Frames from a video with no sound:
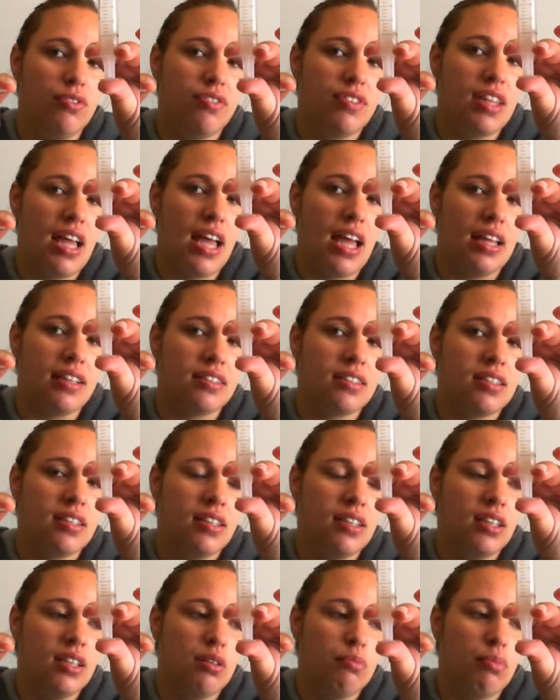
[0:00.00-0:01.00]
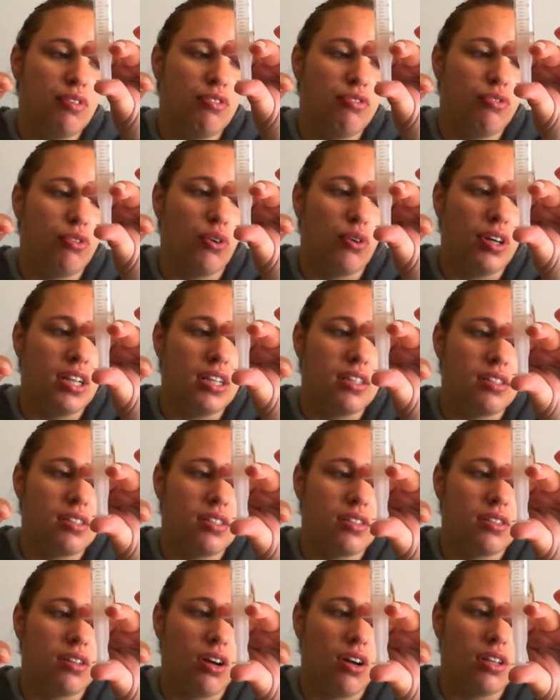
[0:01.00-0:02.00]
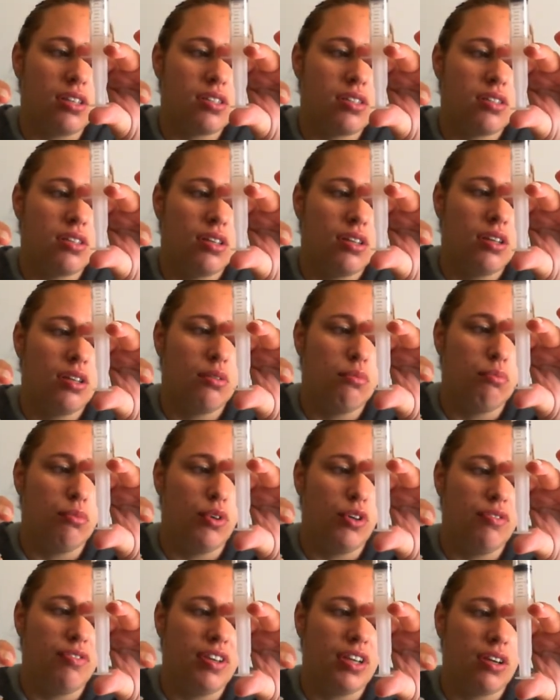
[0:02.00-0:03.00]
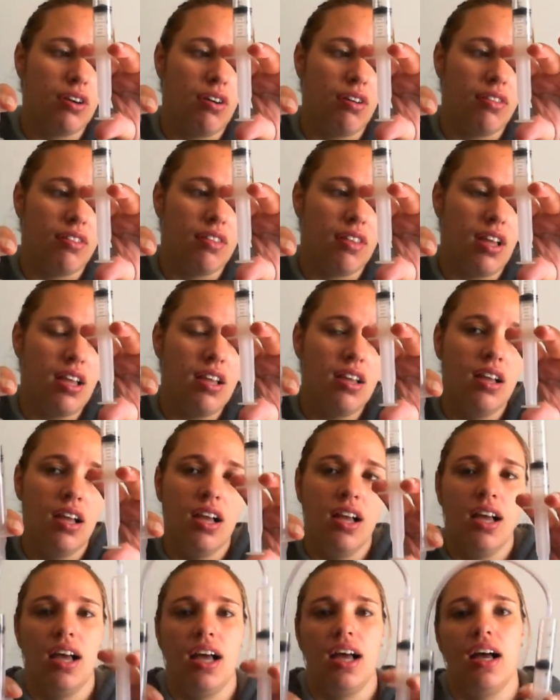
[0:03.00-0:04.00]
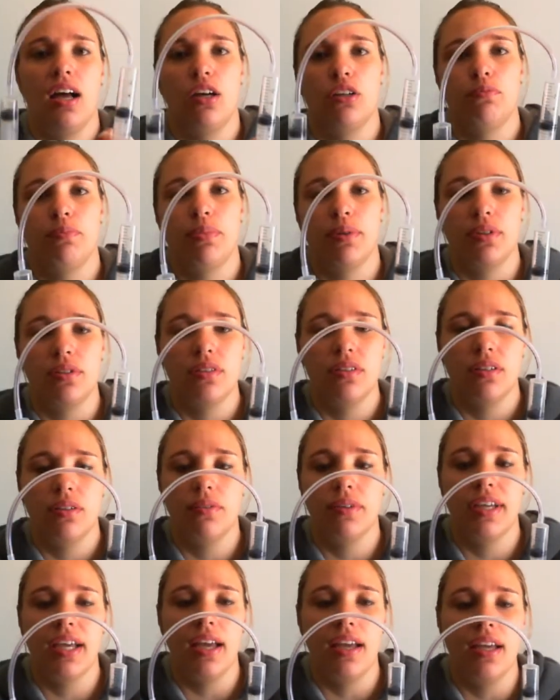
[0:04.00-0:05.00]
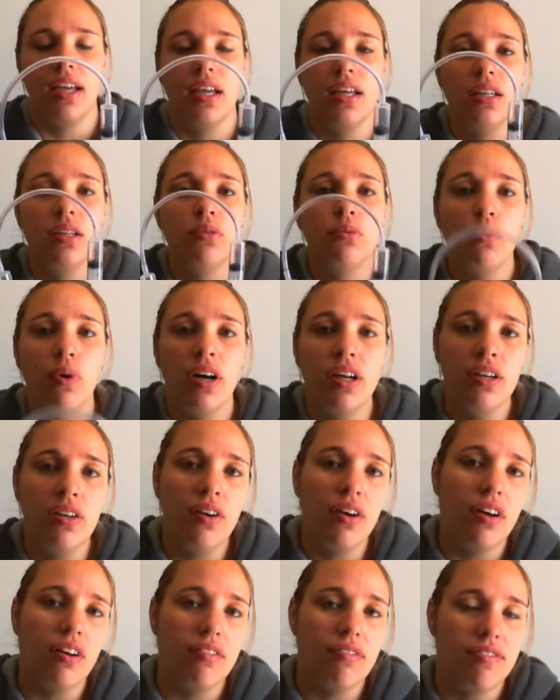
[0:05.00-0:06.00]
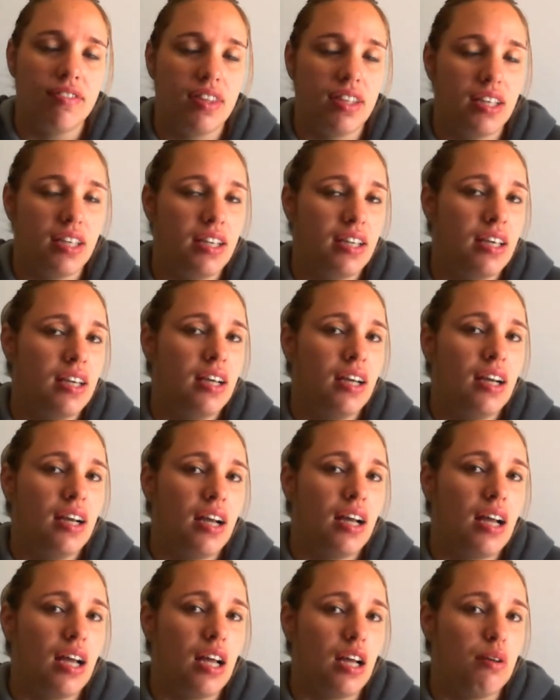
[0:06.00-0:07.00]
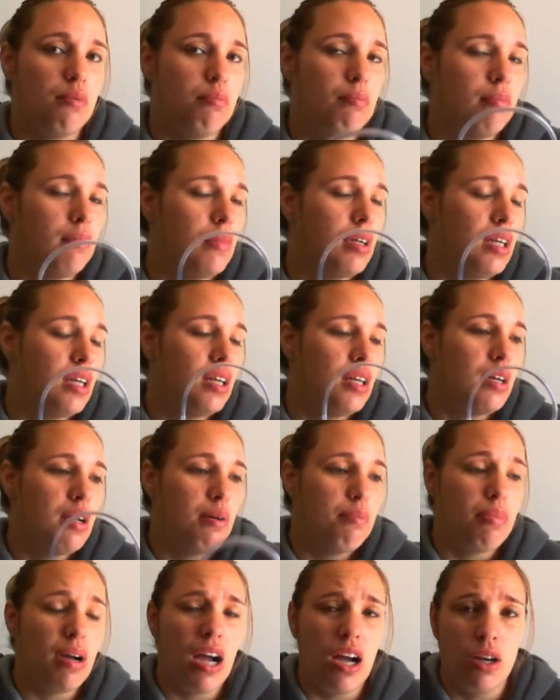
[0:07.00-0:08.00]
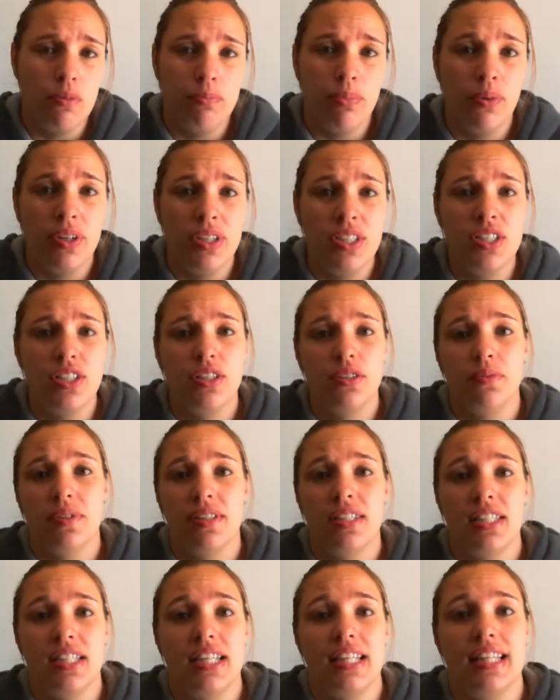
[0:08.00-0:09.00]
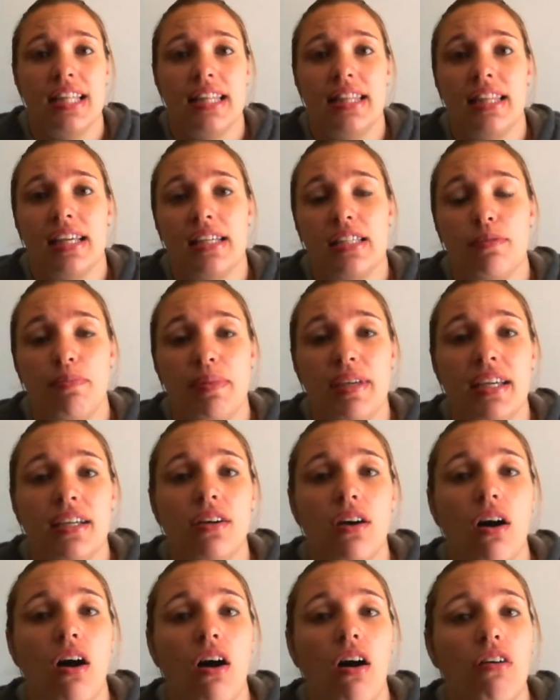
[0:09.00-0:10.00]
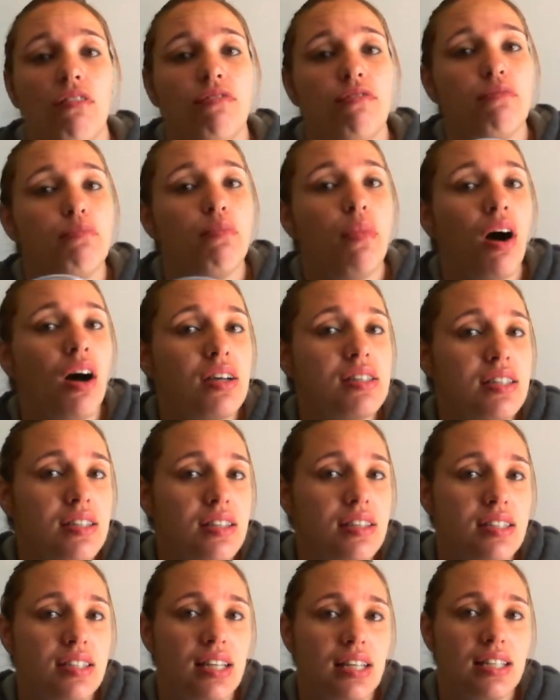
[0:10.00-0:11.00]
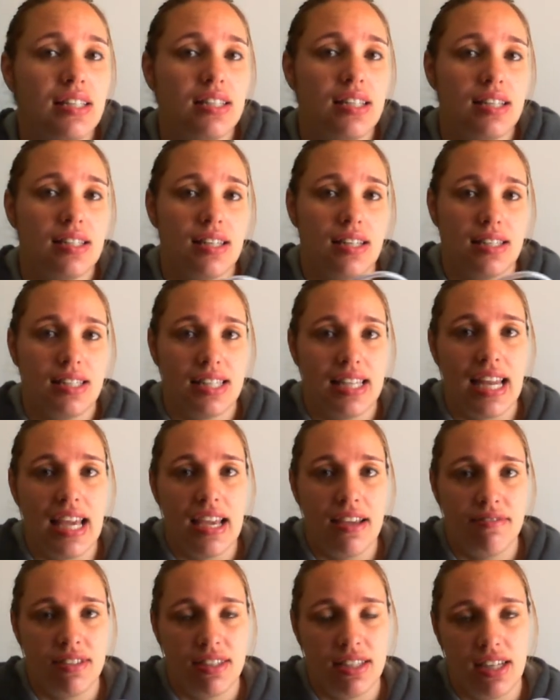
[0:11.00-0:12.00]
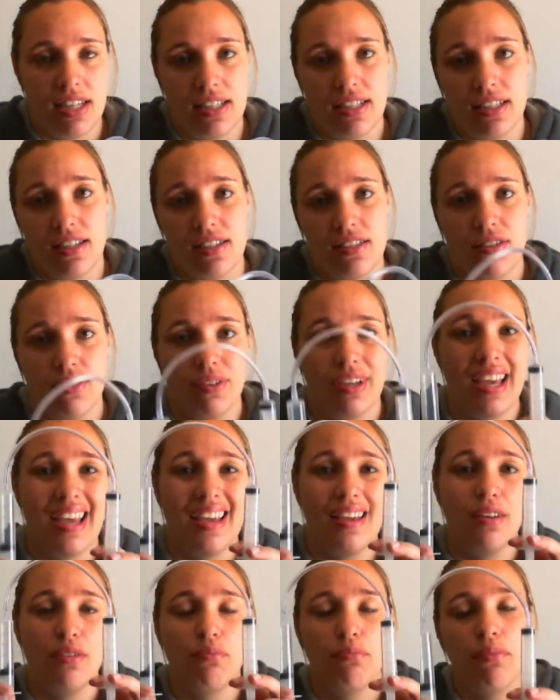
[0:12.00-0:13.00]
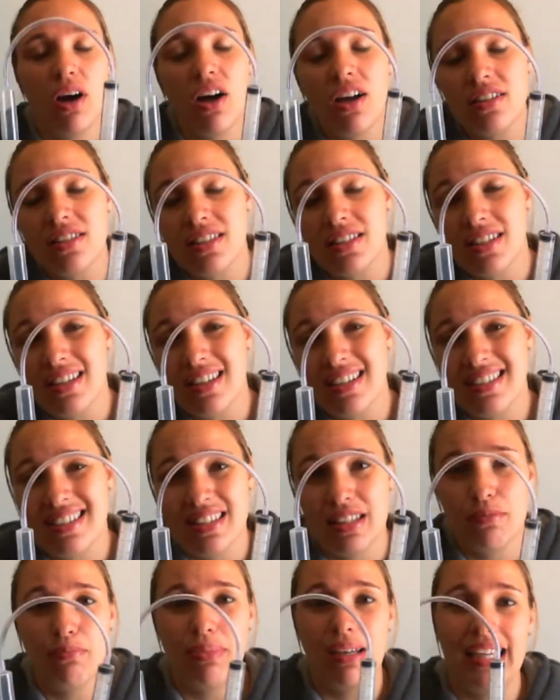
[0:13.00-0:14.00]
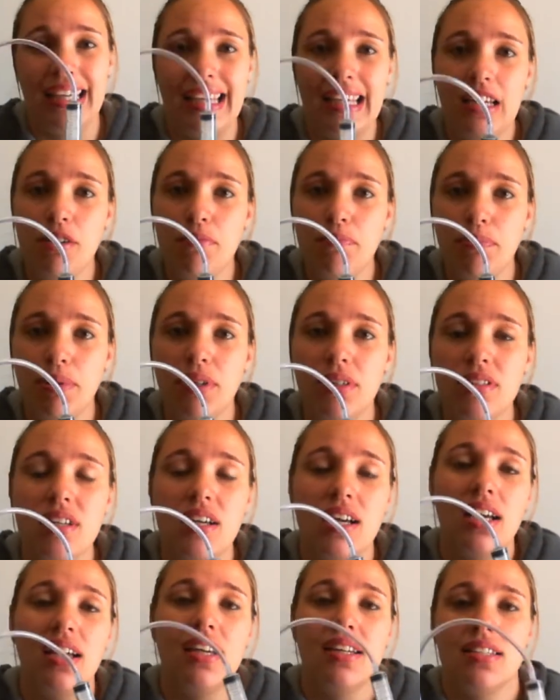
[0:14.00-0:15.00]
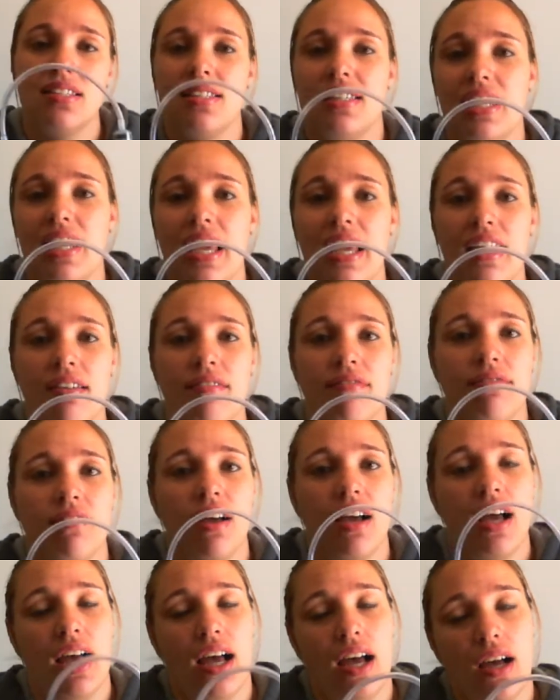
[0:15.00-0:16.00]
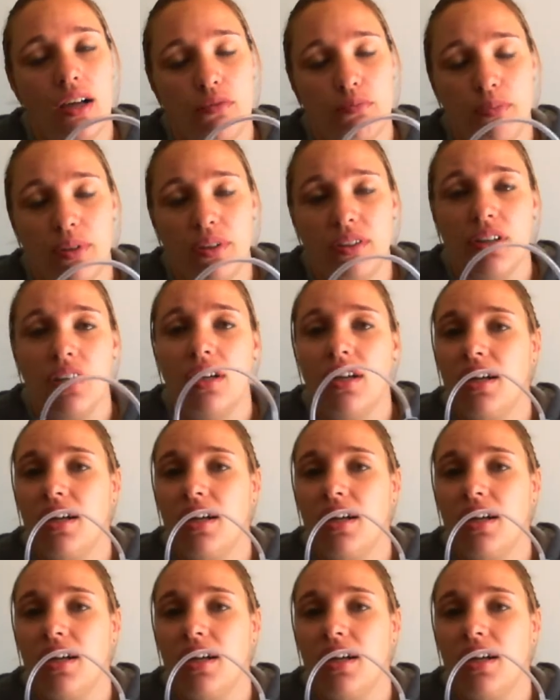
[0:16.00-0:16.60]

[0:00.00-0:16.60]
that before it starts moving on the output. Okay, in one of the PowerPoints you will see that they speak of master cylinders and slave cylinders. Okay, master is simply input, slave output.